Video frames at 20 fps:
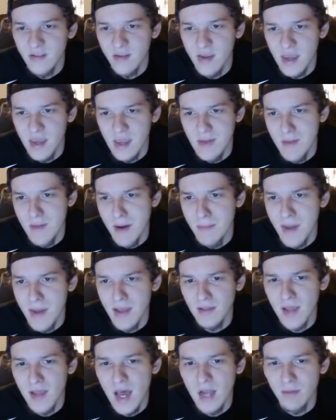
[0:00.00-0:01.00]
slate in my
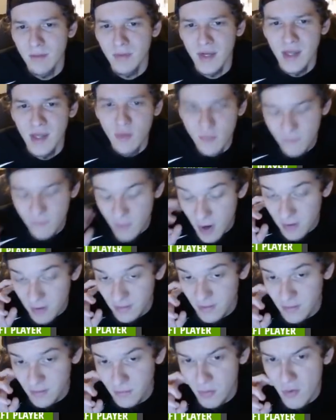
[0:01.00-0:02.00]
main lineup, and he was very
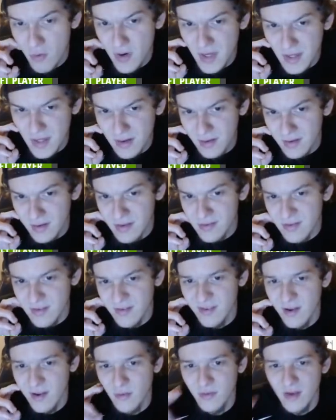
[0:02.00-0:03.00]
disappointing against the
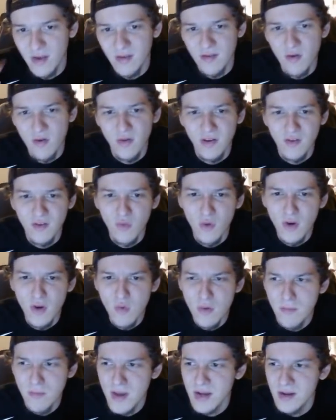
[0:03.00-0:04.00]
Celtics. Only
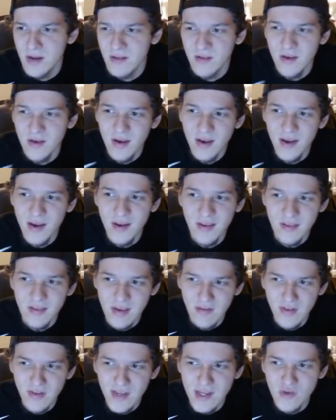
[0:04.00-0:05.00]
21 minutes,
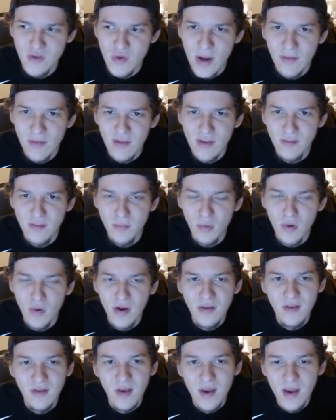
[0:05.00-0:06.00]
17 DraftKings
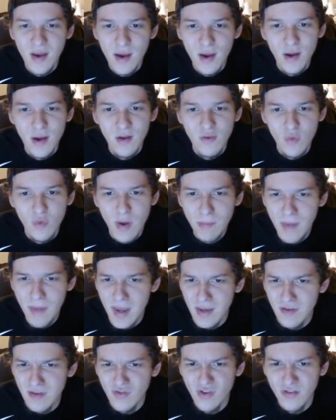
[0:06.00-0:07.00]
points. Dwayne
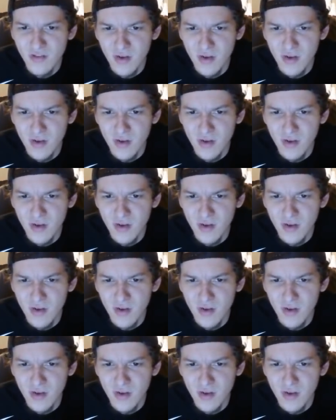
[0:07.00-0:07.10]
Bacon's just